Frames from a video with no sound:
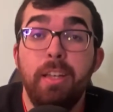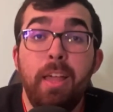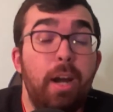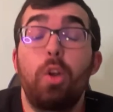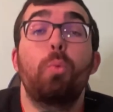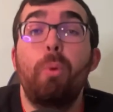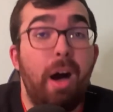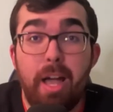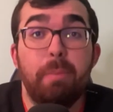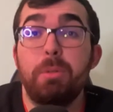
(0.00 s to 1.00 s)
I don't know
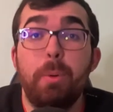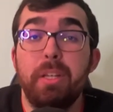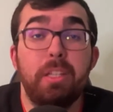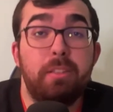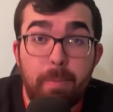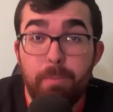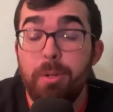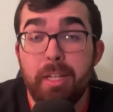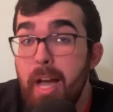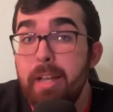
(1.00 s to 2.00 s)
why I'm going into depth on
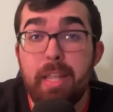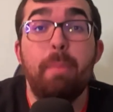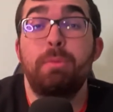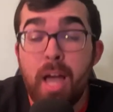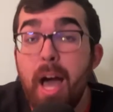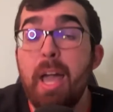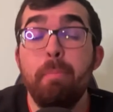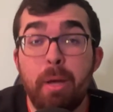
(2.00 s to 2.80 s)
the goddamn time,